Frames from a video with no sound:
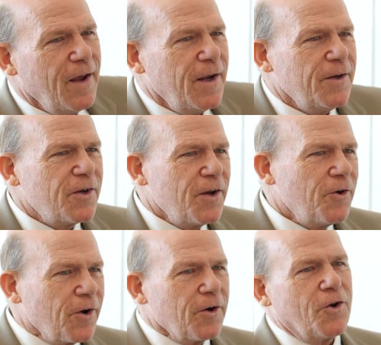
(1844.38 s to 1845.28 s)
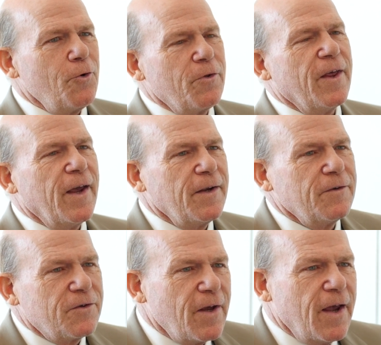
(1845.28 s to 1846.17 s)
he said, you're going to do
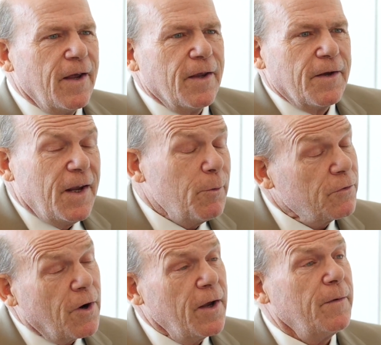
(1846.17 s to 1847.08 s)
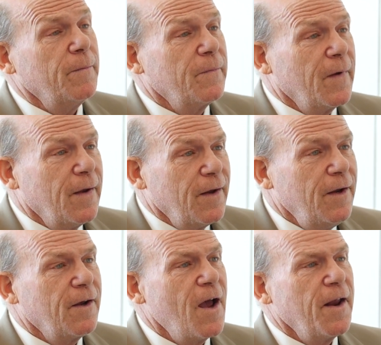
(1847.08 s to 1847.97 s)
things, and he was right. And
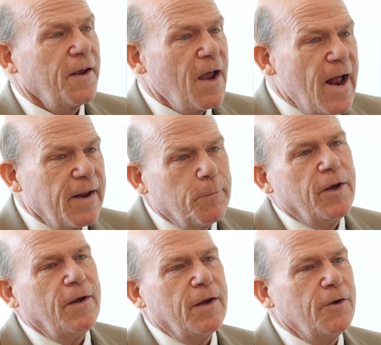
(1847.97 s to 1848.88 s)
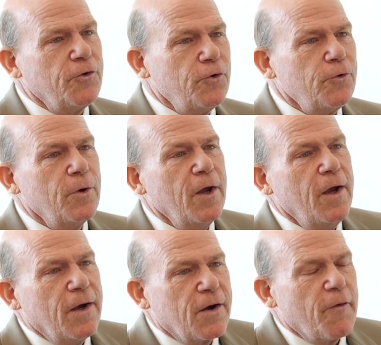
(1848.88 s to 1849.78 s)
he kind of guided me into
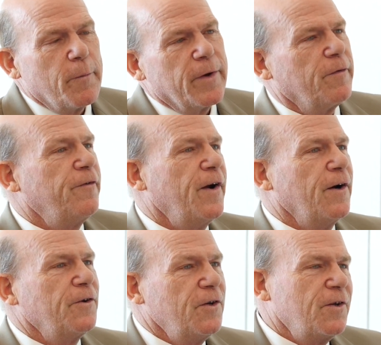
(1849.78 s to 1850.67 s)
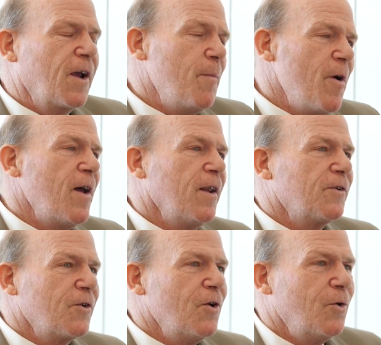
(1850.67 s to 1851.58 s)
government affairs. He said, come on,
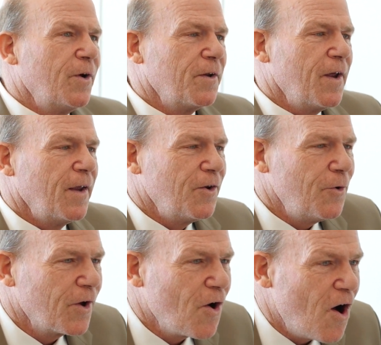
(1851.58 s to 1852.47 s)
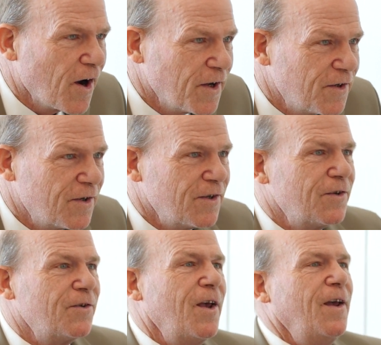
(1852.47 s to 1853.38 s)
let's go and do the
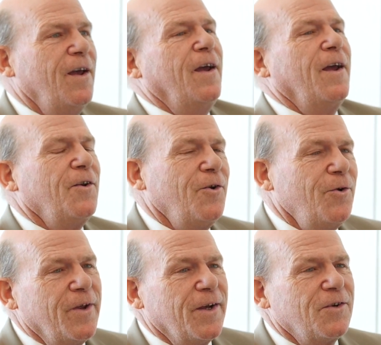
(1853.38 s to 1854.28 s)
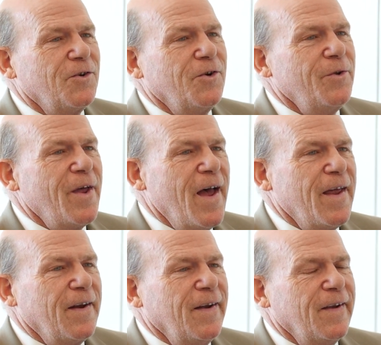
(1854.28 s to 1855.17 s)
caucuses and do this and do
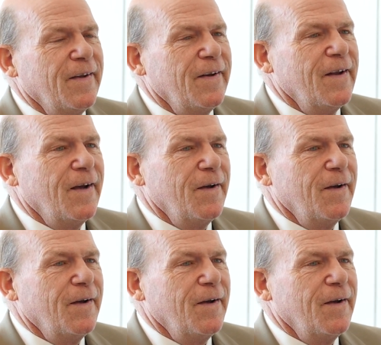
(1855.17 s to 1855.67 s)
that. And